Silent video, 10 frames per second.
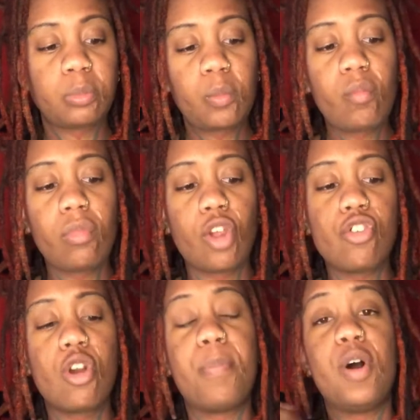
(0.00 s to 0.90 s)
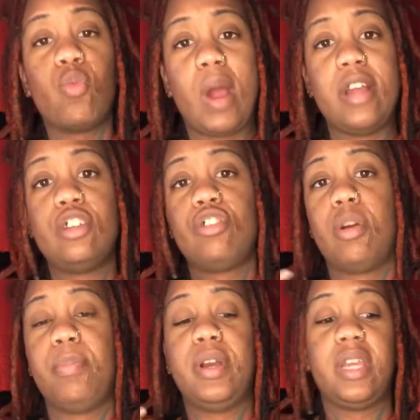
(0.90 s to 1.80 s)
You could put rice, you could put
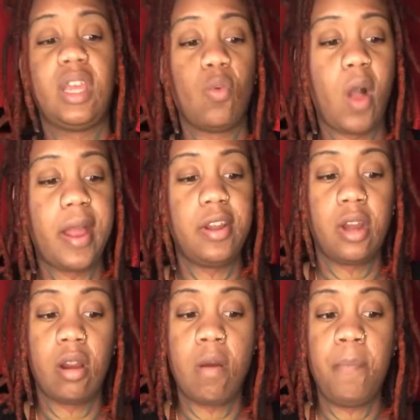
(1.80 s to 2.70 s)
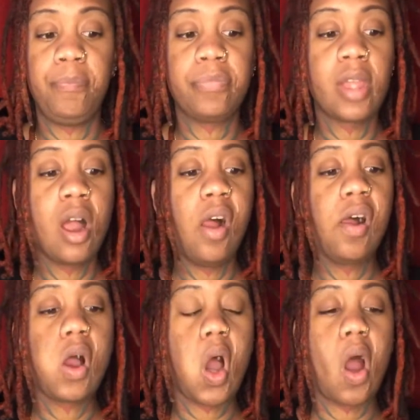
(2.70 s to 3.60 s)
quinoa in there,
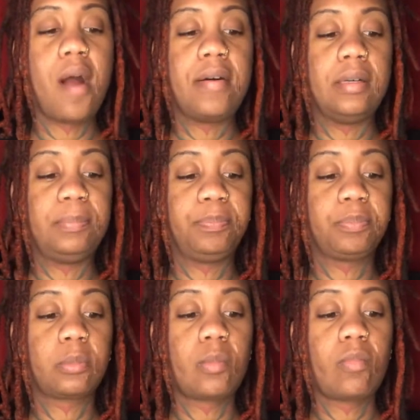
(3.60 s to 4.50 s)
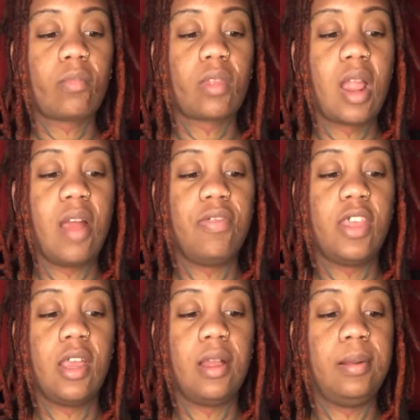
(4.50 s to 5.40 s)
and
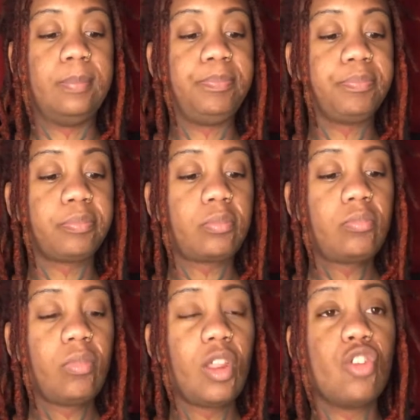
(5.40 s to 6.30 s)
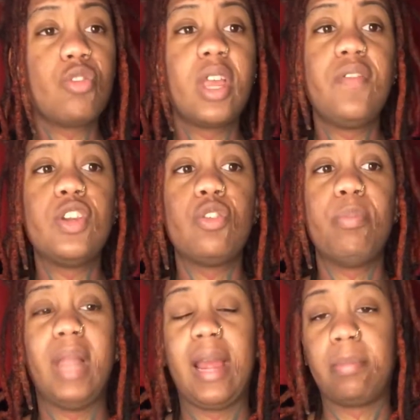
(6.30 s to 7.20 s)
then you can even do black
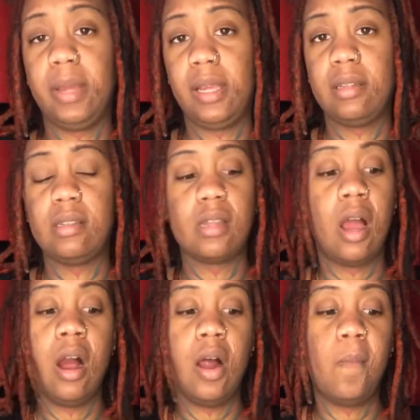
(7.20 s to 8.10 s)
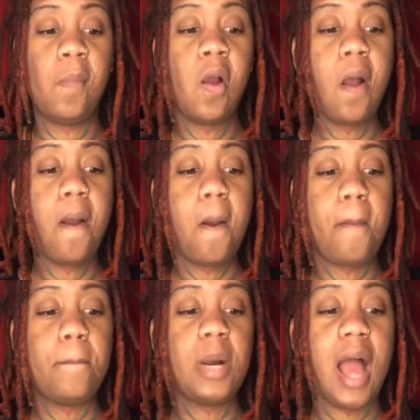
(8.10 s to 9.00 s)
beans. But
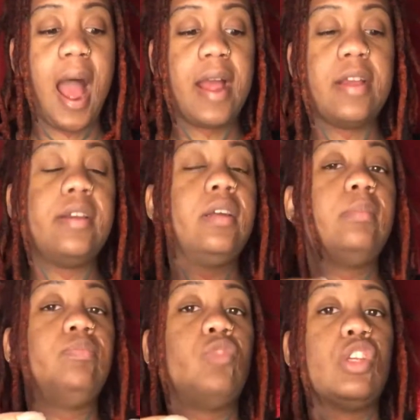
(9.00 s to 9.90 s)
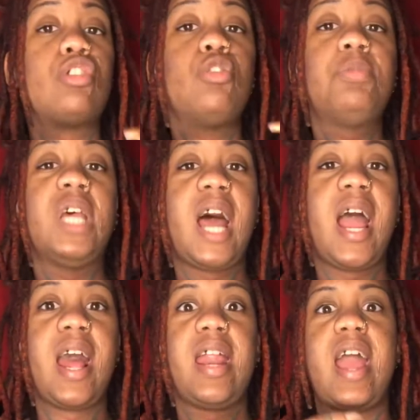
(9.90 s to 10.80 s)
the soup that I
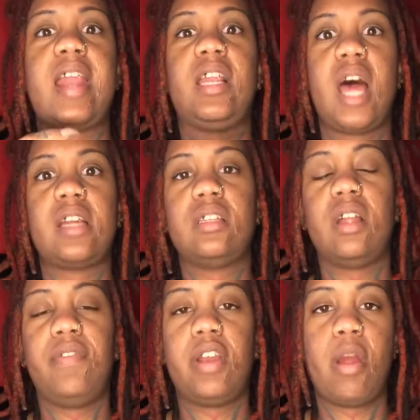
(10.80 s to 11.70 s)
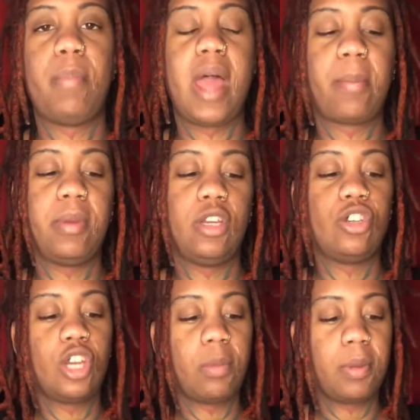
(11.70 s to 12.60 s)
had a lot of stuff in there: black beans,
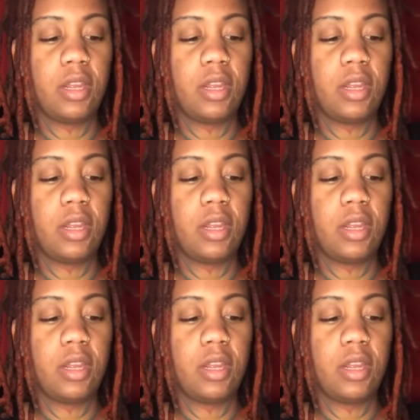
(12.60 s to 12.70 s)
chickpeas,